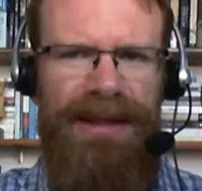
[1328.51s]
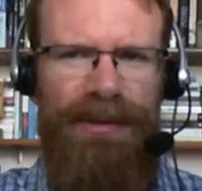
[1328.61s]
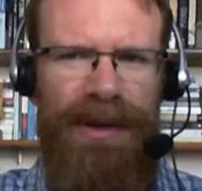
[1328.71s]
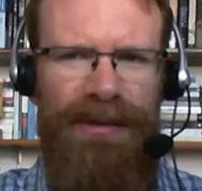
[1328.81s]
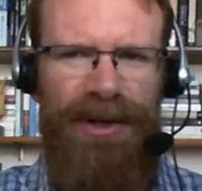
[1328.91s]

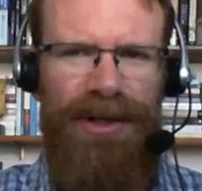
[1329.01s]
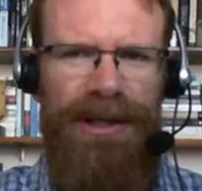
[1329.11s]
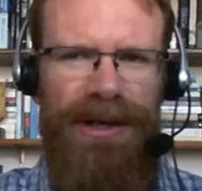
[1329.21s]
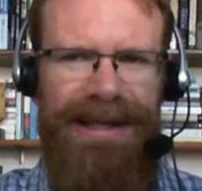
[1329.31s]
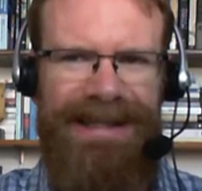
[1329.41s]
that we have a
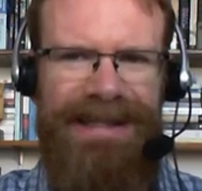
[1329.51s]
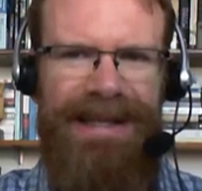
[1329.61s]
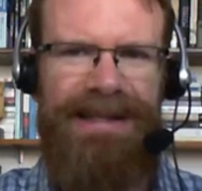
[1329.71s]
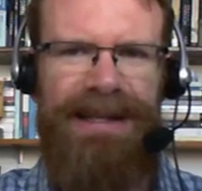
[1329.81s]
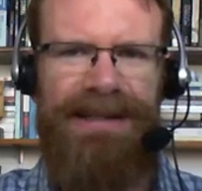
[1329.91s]
clear
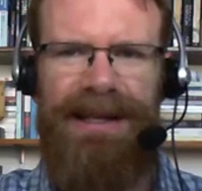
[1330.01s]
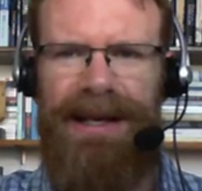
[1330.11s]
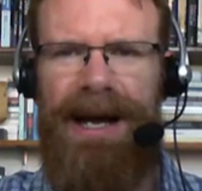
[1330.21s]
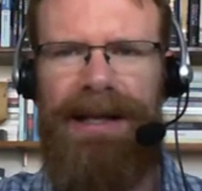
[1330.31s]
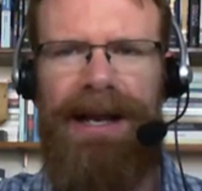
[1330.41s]
insistence
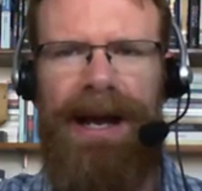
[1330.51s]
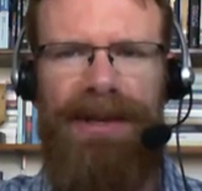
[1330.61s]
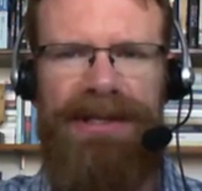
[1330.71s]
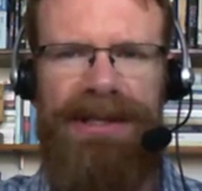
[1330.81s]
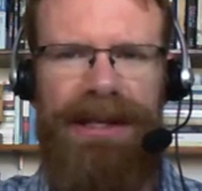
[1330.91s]
that God
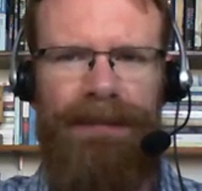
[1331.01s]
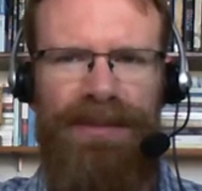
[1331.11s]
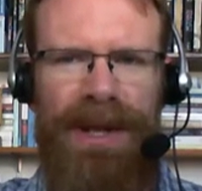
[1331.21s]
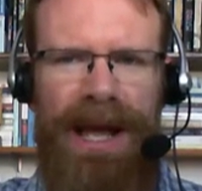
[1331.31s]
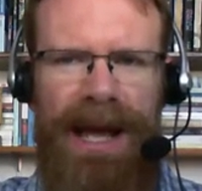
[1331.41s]
cannot be seen
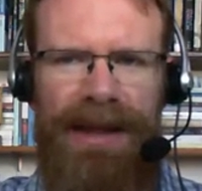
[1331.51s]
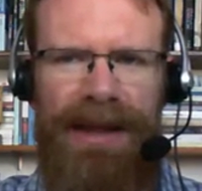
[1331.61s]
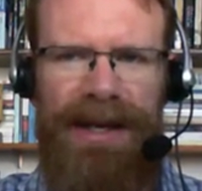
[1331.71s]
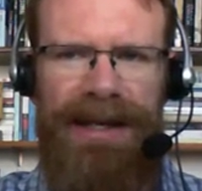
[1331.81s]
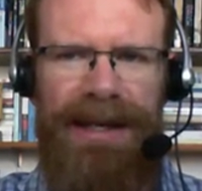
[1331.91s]

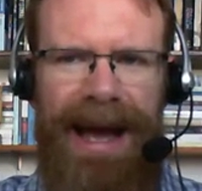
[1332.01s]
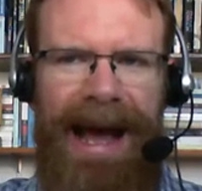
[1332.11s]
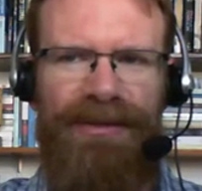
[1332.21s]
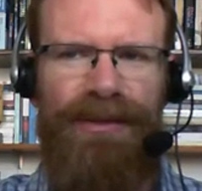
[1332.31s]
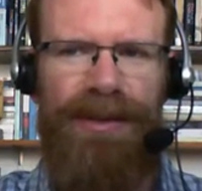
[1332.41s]
and that he
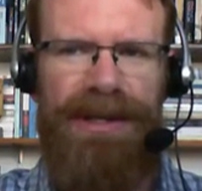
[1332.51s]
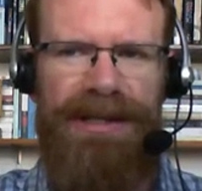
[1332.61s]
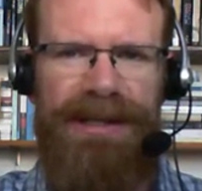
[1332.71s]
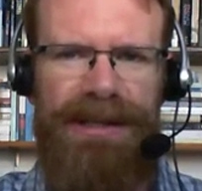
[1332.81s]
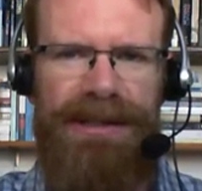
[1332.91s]
acts from a
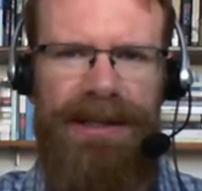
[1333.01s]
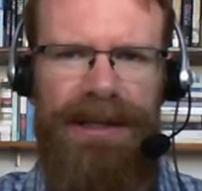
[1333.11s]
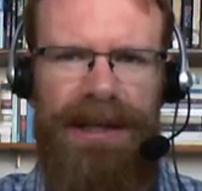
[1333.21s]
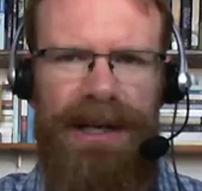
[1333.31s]
distance.